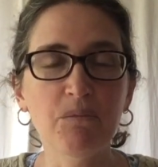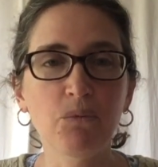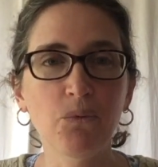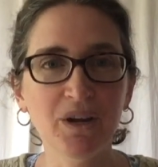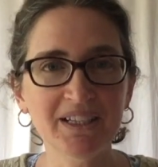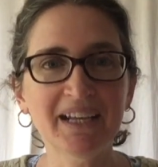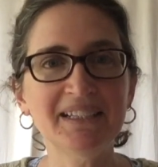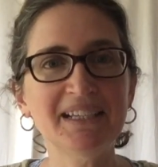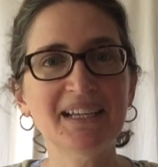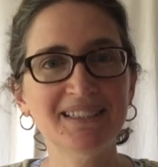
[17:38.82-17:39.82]

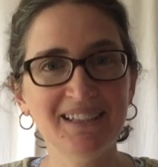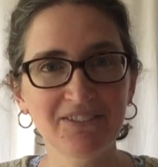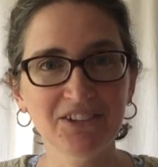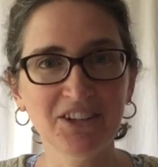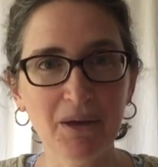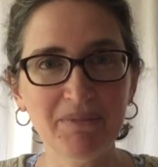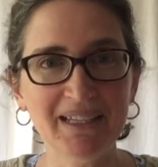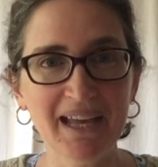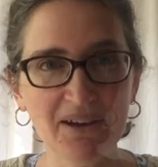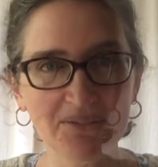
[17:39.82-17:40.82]
190 has never let me
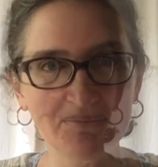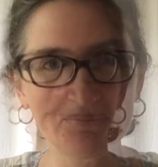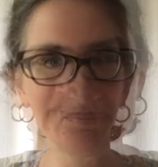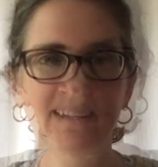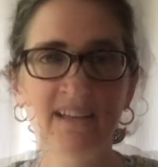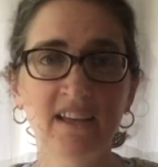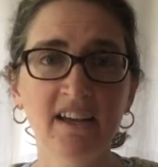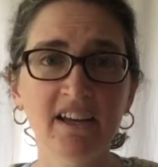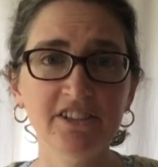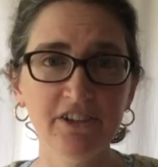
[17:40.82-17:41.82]
down.
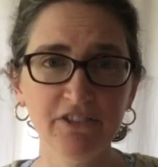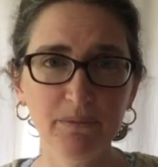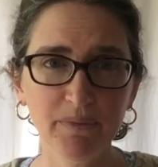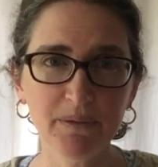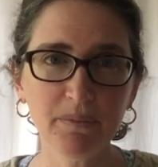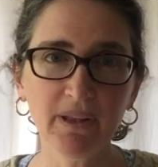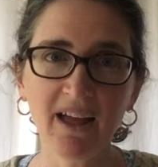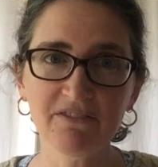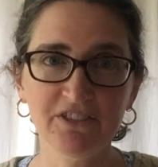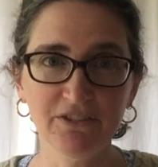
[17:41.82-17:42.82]
Different people
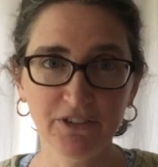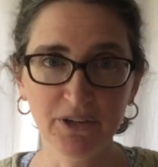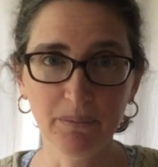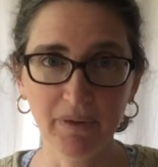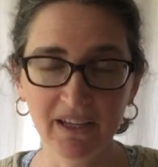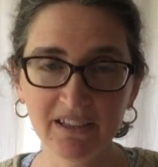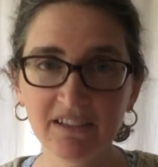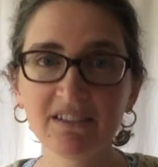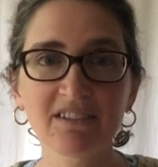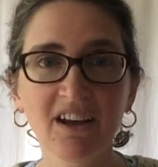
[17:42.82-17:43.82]
have different
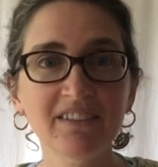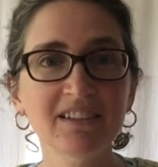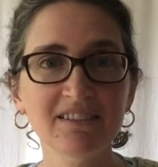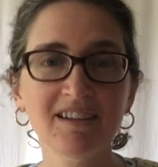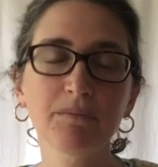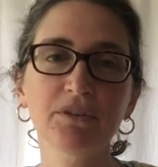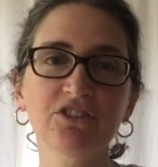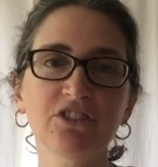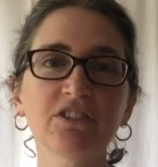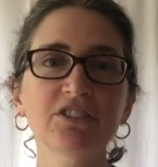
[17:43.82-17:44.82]
opinions on this
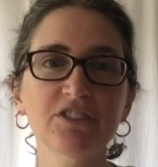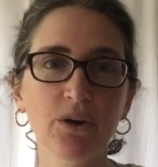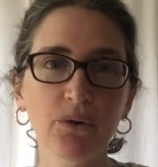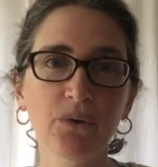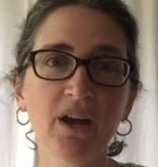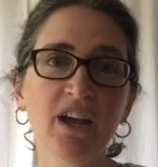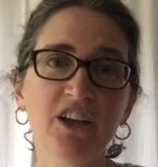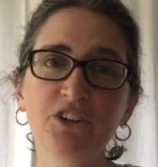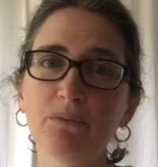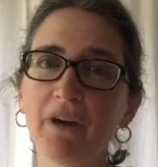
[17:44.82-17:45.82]
temperature, so
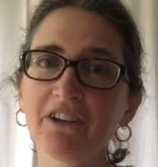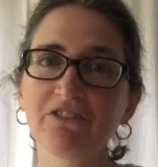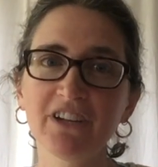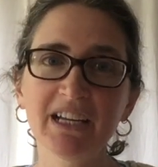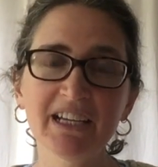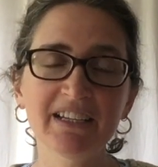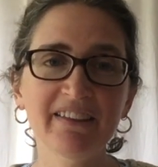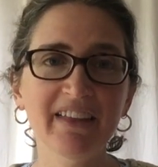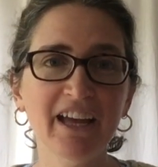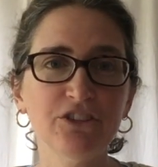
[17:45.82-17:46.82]
you might read
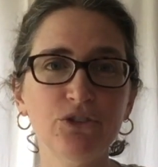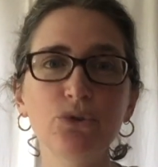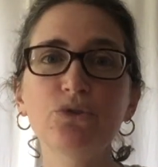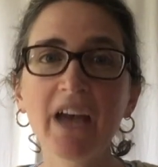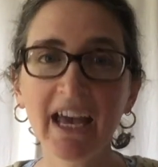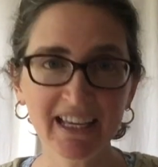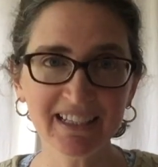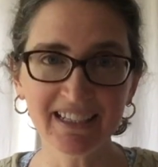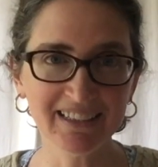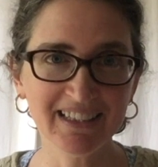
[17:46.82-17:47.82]
that
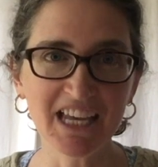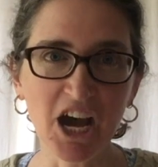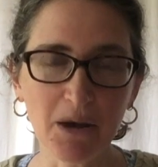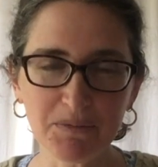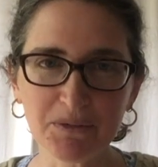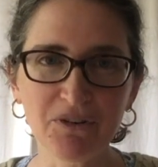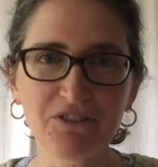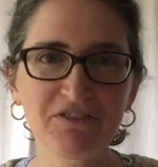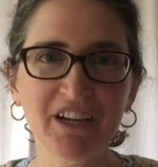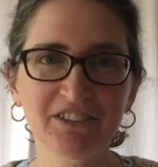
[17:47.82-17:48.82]
210 is the optimal
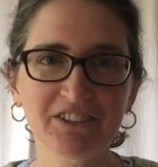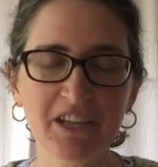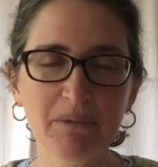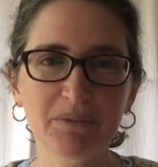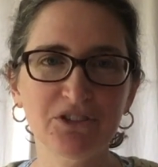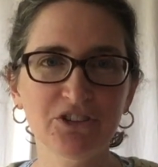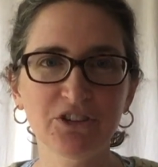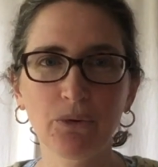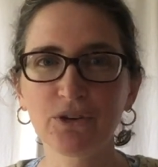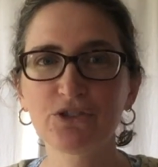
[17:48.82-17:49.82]
final
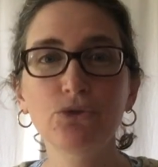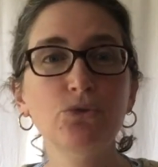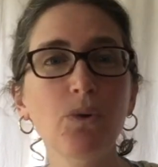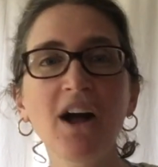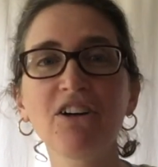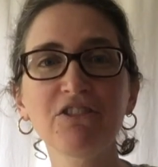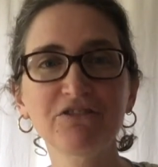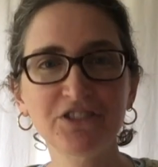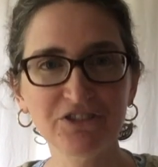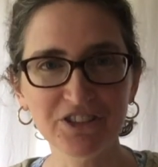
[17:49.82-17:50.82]
temperature, or 212
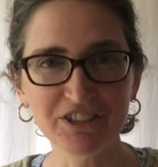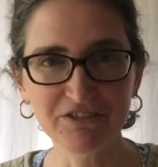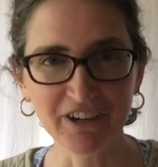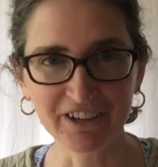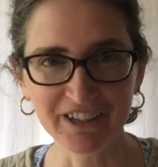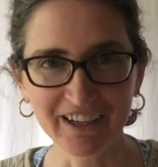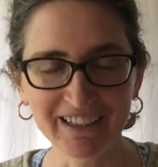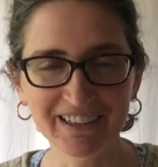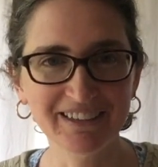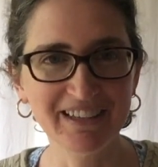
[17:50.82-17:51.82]
degrees
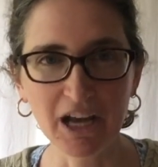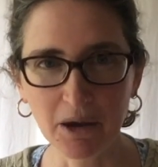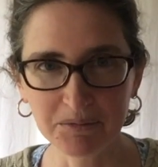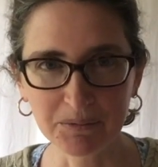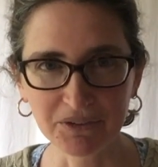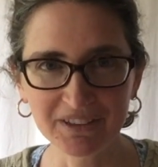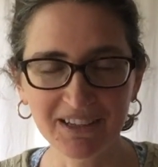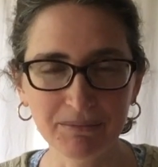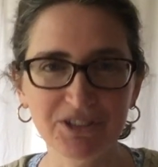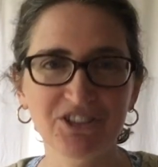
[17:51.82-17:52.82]
Fahrenheit is the optimal
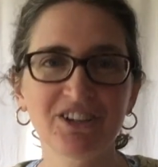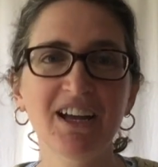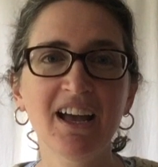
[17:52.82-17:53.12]
temperature.